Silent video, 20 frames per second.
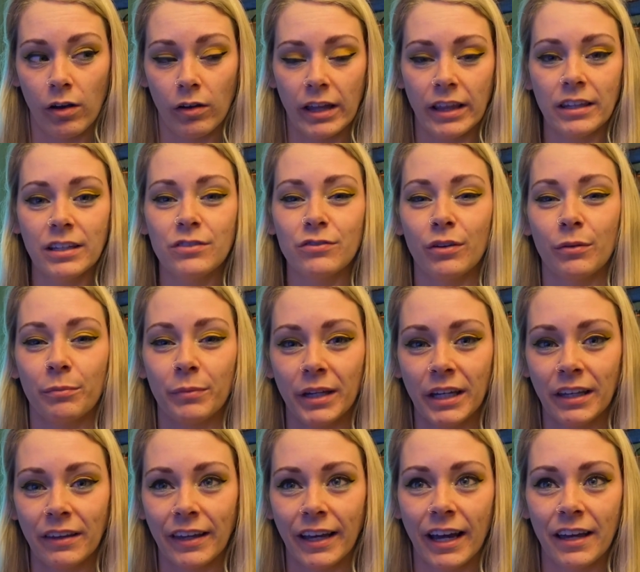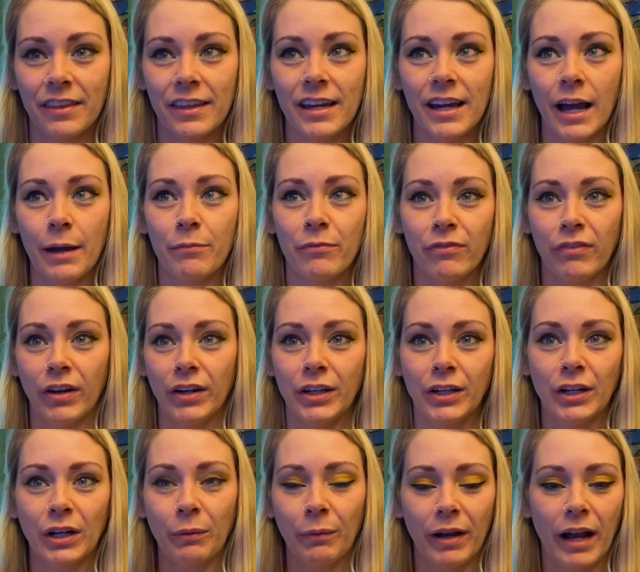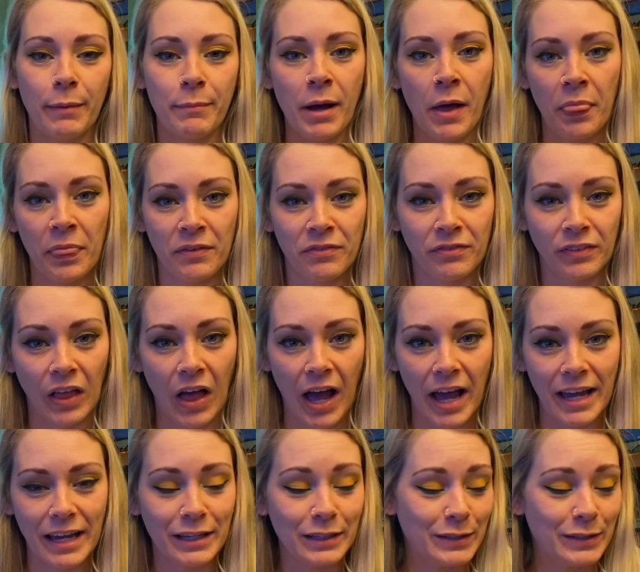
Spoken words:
at least for me, like I think I'm funnier when I'm on the fly.